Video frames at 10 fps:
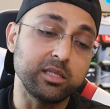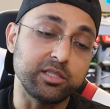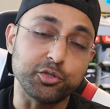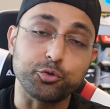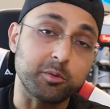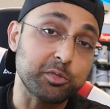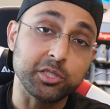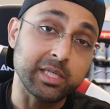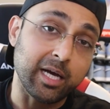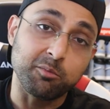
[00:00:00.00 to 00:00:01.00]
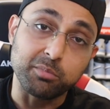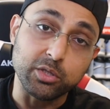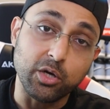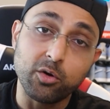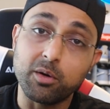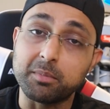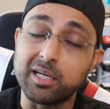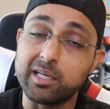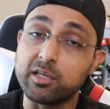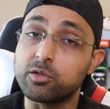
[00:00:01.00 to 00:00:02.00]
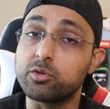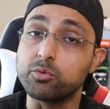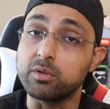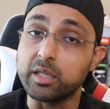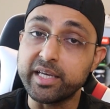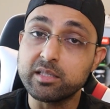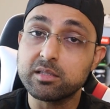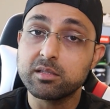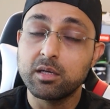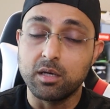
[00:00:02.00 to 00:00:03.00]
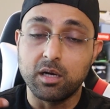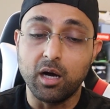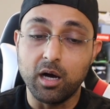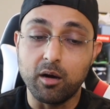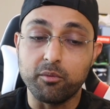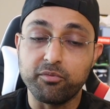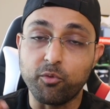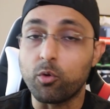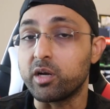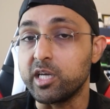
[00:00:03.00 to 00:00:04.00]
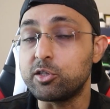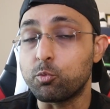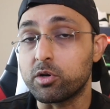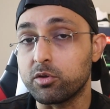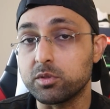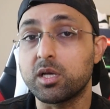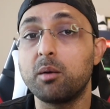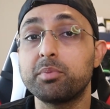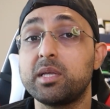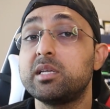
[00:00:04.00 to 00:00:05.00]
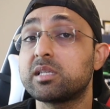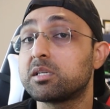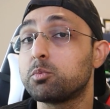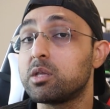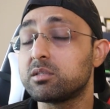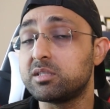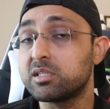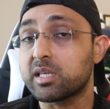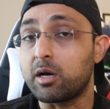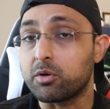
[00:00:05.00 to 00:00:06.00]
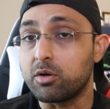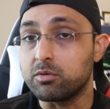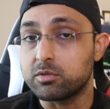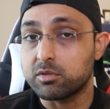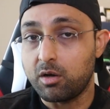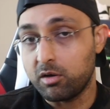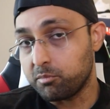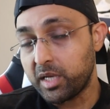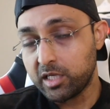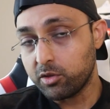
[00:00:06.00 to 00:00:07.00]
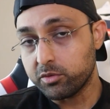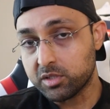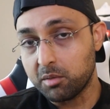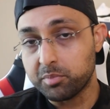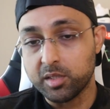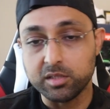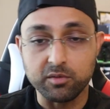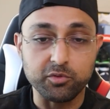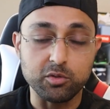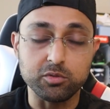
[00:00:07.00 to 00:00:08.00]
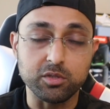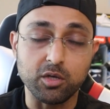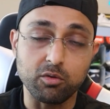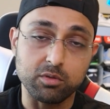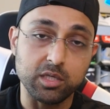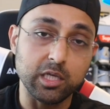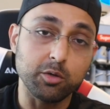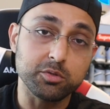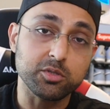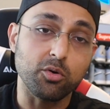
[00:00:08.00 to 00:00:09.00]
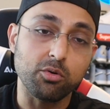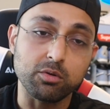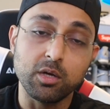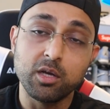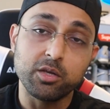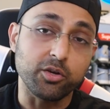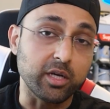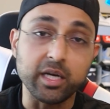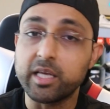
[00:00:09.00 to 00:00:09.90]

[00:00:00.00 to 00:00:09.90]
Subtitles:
description down below. I'm going to include links for each one of those companies, as well as discount codes. On many of those companies, if you use the code NEOSOL, you're going to